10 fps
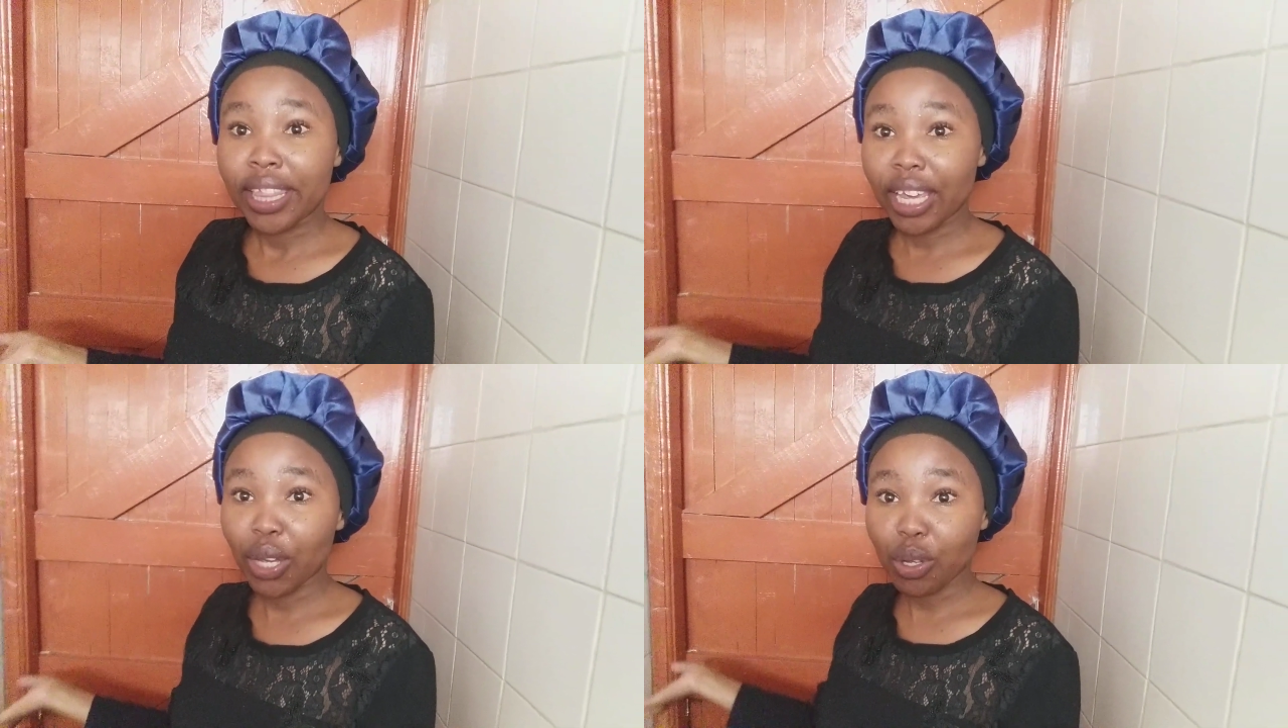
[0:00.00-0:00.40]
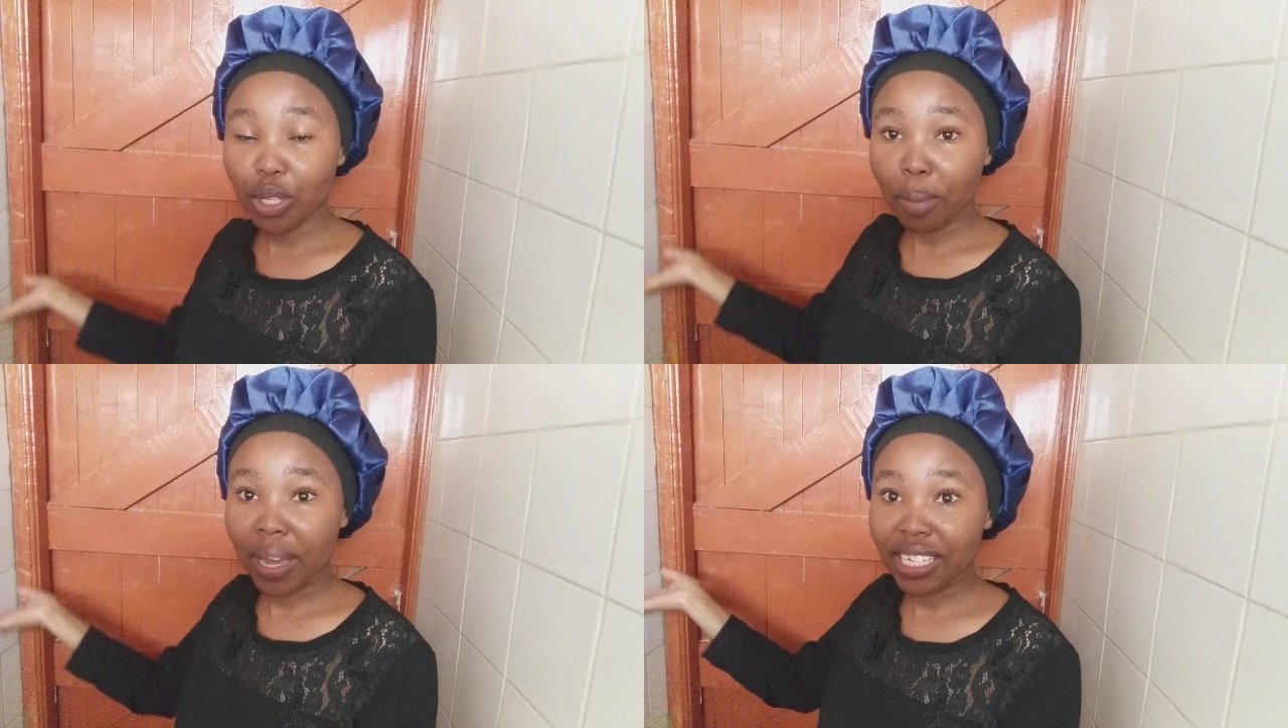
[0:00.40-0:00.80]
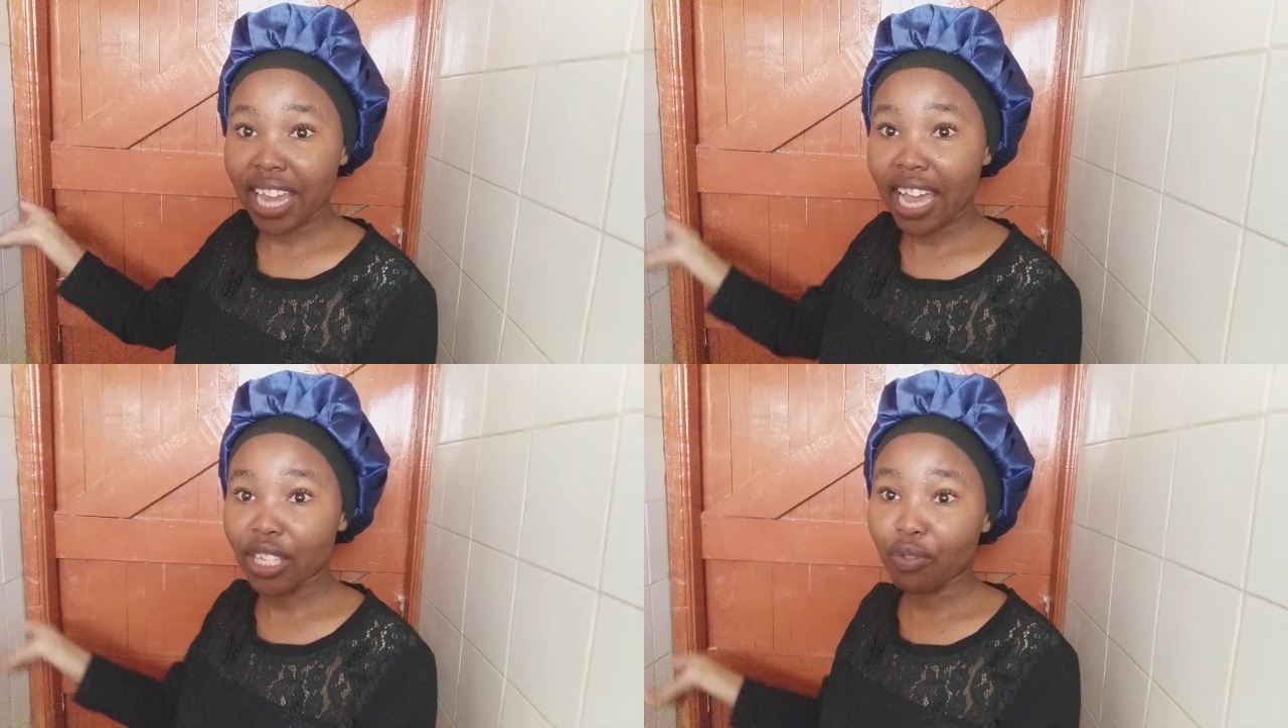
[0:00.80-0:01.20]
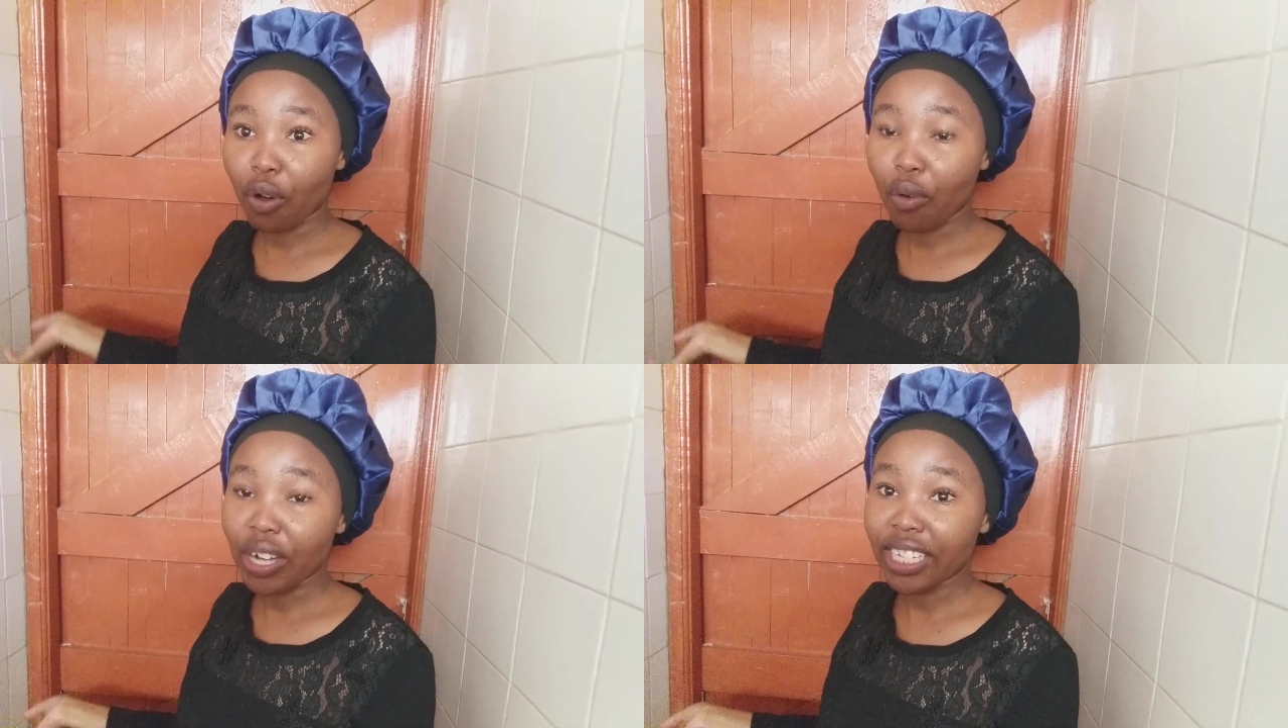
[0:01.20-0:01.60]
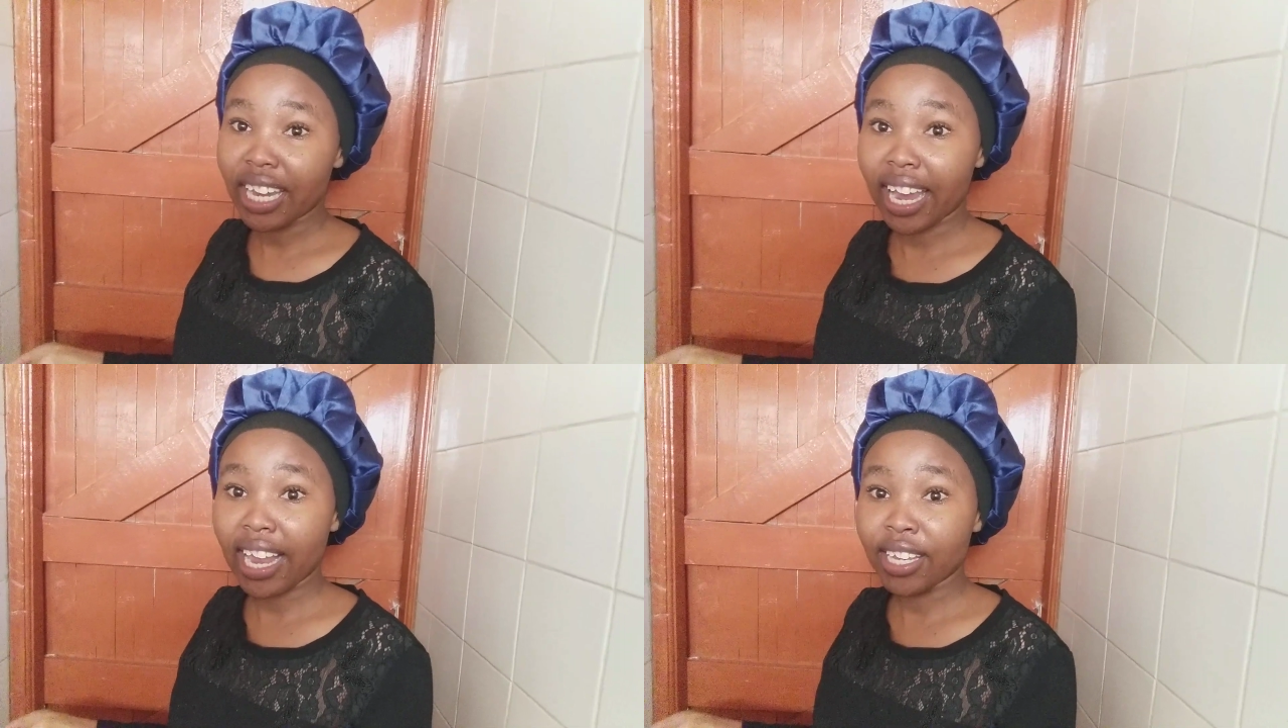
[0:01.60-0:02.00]
thank you so much guys for
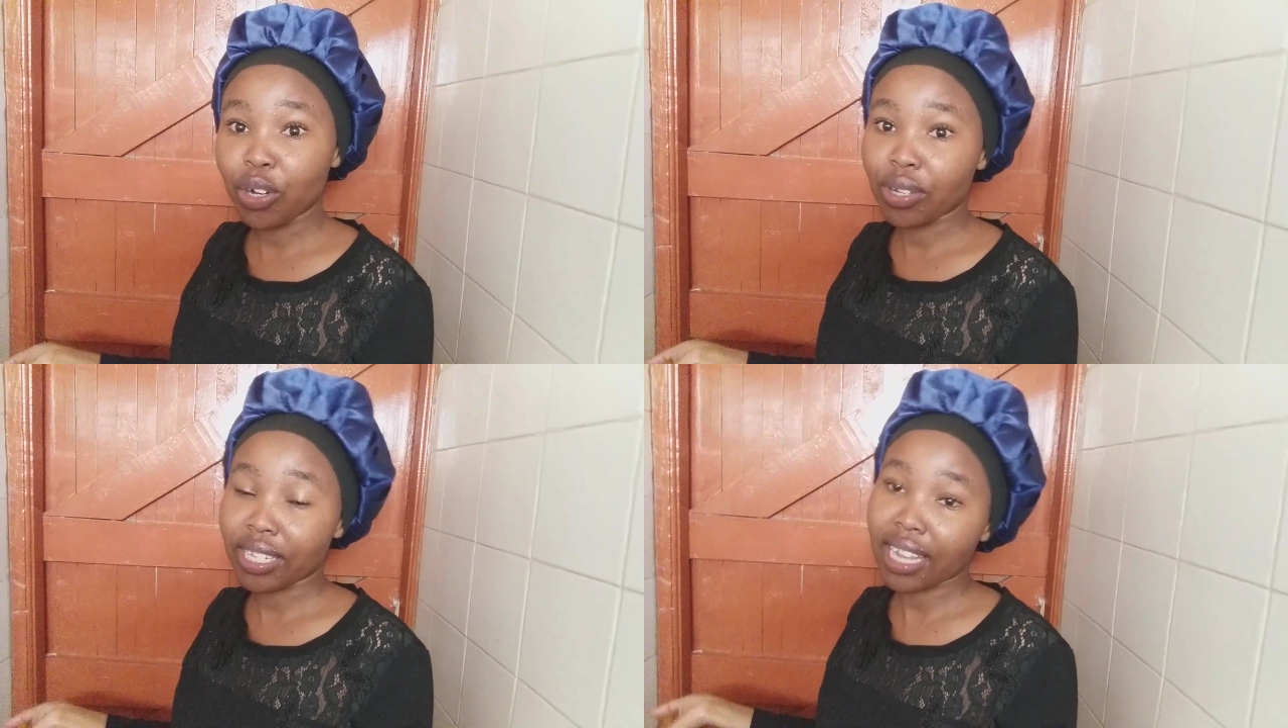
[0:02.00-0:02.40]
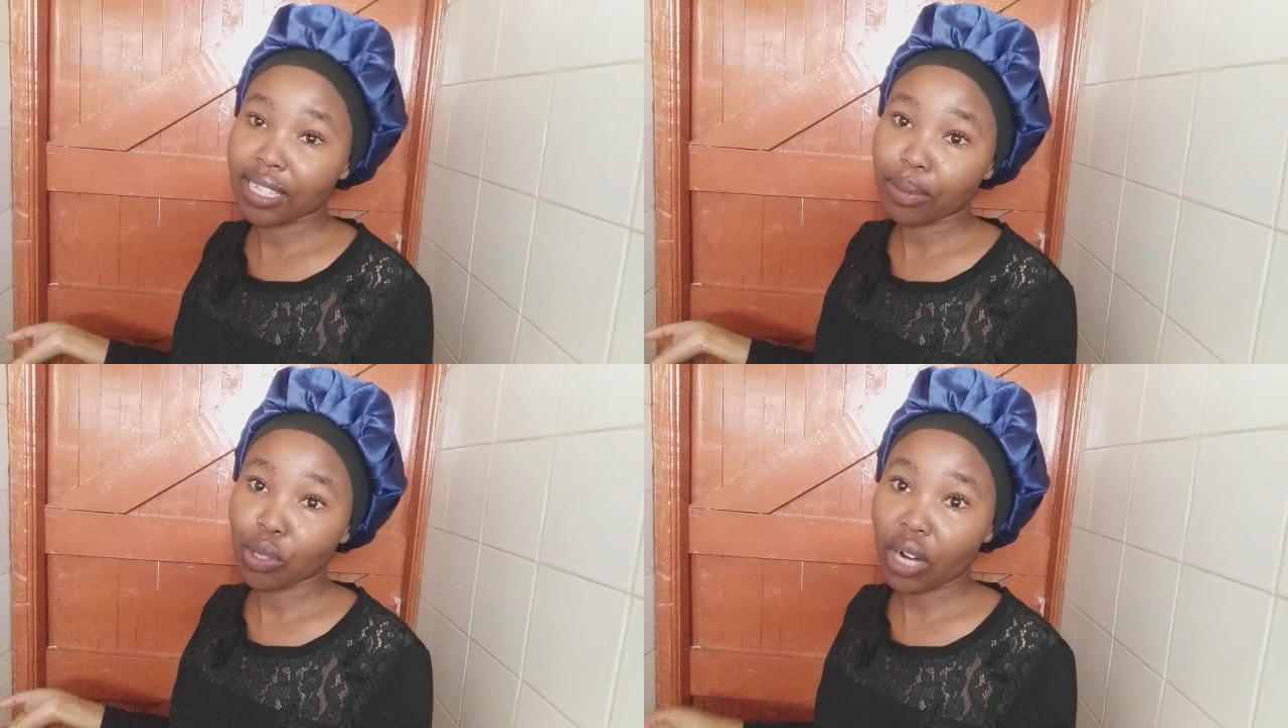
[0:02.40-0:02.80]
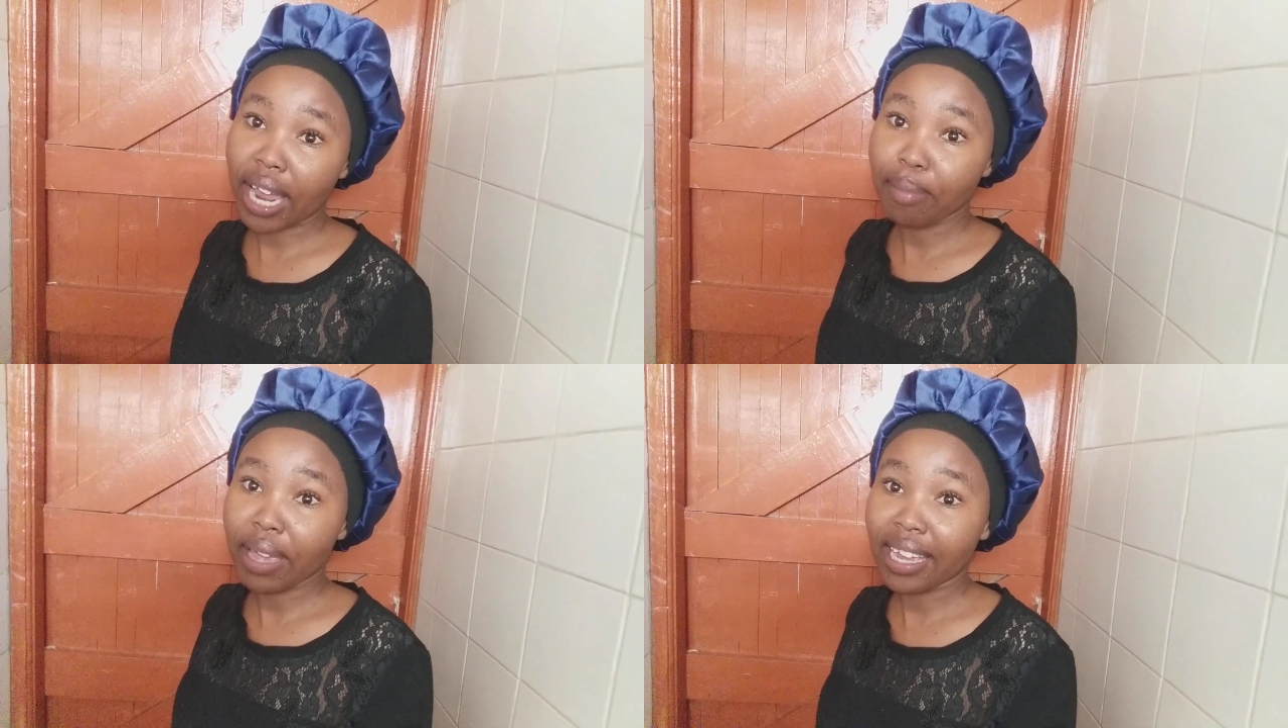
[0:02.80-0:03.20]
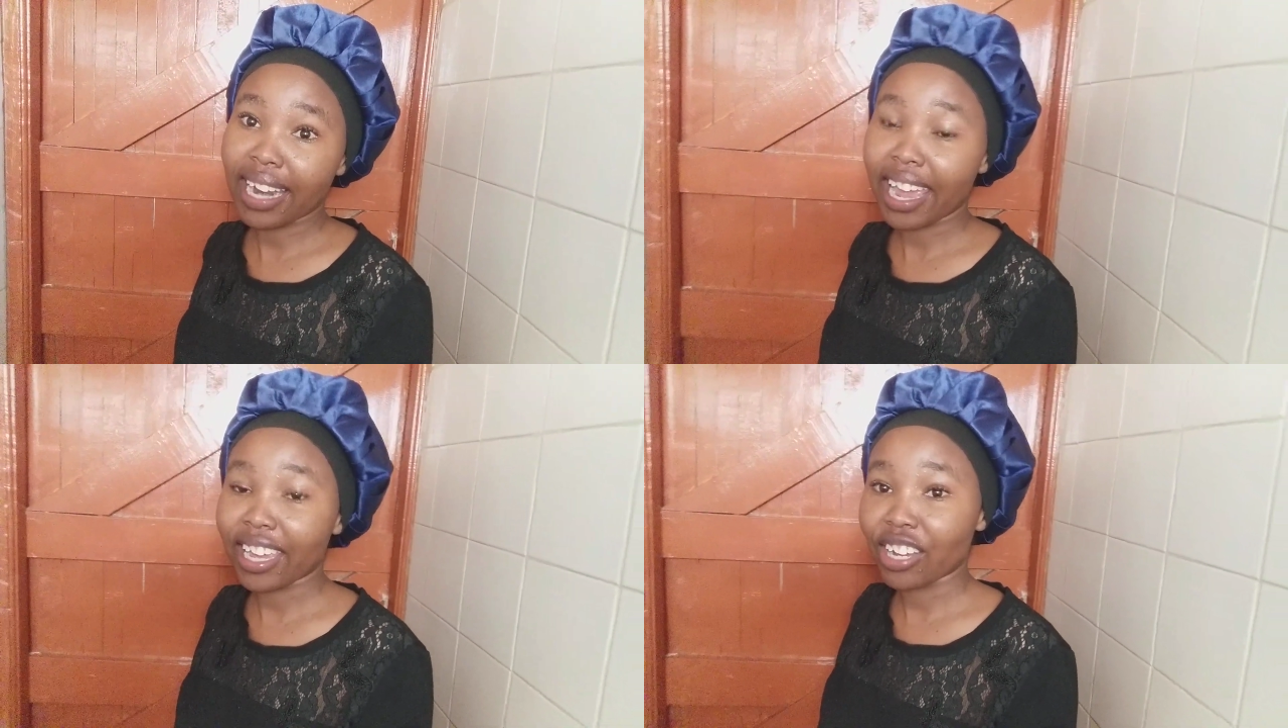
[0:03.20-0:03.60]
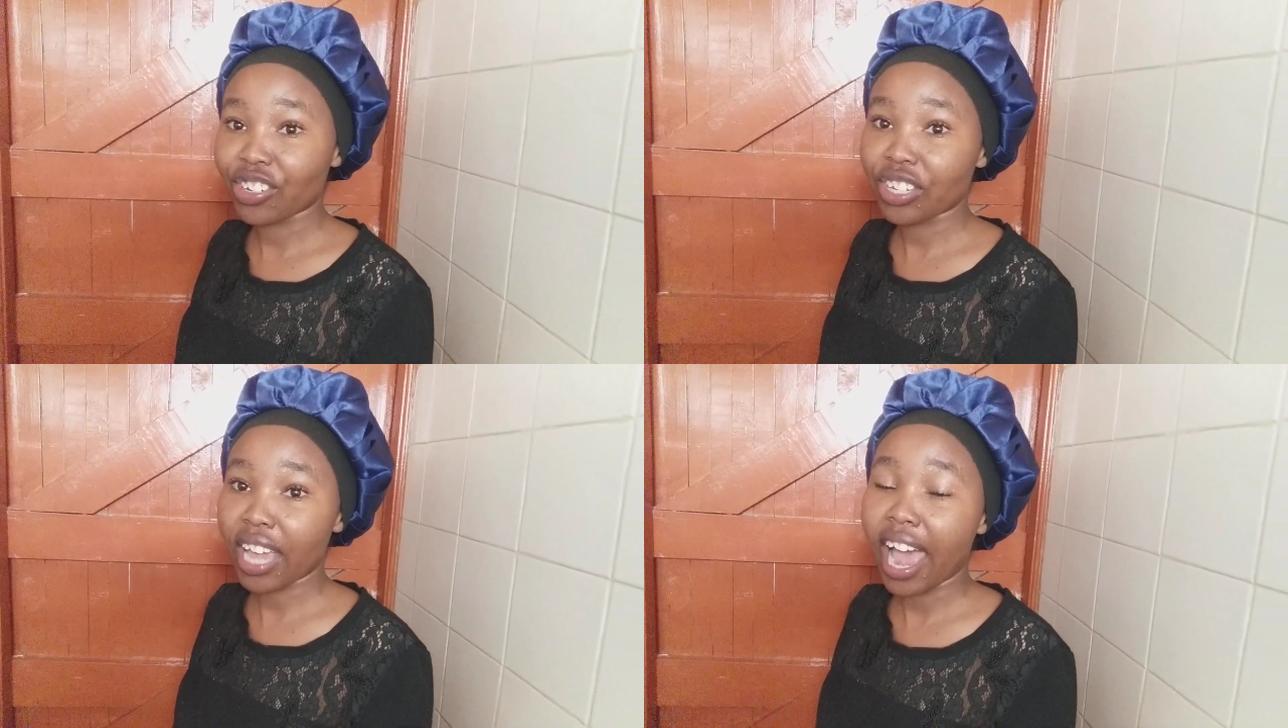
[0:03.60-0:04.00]
watching kindly consider subscribing like
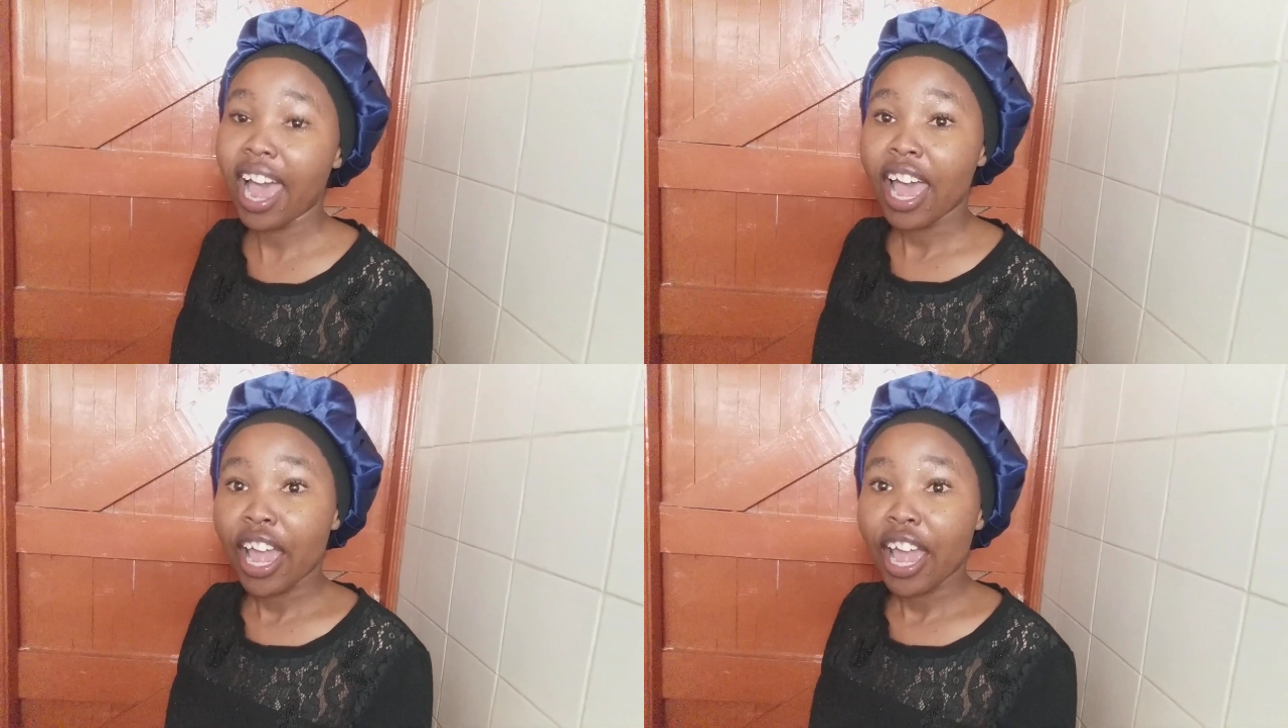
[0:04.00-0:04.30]
and share